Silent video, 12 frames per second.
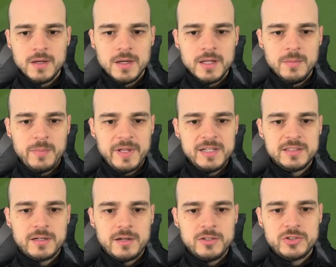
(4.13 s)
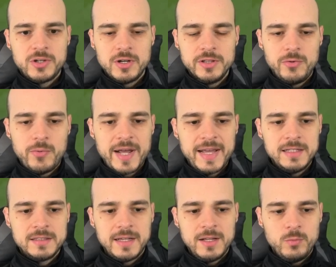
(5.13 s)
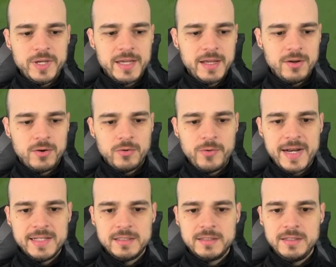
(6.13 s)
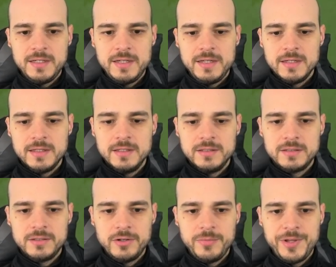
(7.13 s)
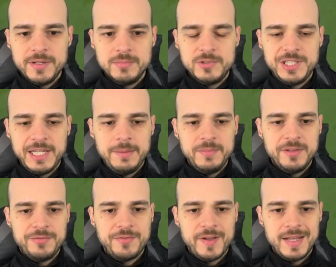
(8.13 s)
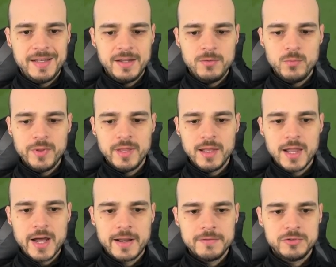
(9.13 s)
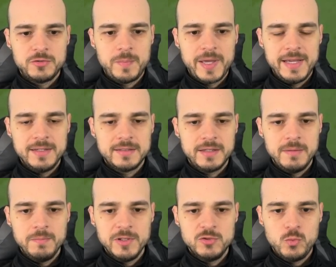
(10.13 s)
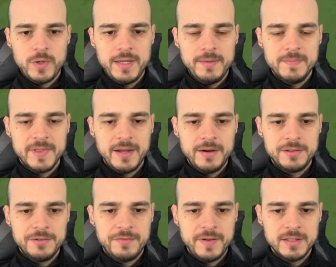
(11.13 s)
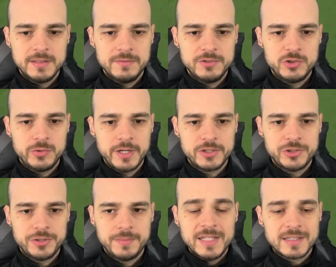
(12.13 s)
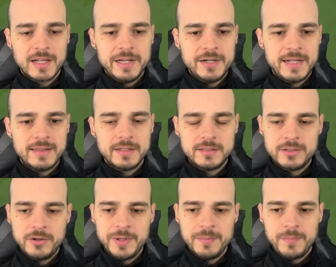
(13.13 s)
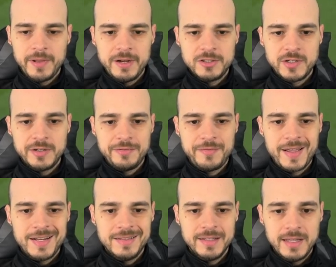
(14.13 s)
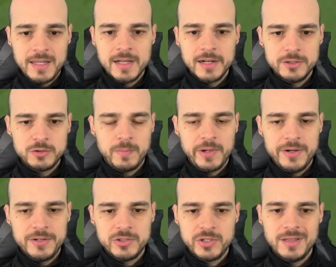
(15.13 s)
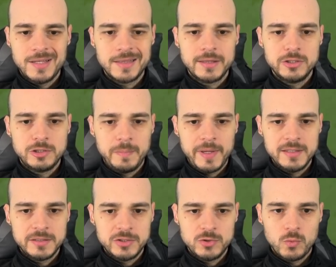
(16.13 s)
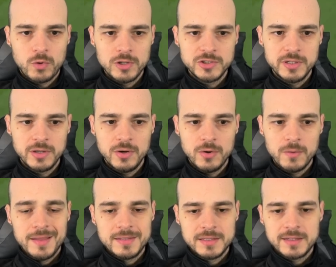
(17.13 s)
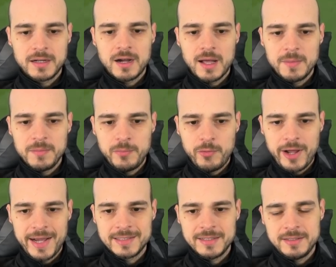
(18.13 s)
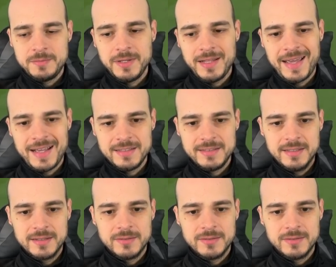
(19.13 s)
The play starts on the right, and we can already see the Serbian team defending with a lot of space in between their defensive structure. It's clear that the Serbian players are defending the English players and not the spaces towards the goal. This is a common practice, but has a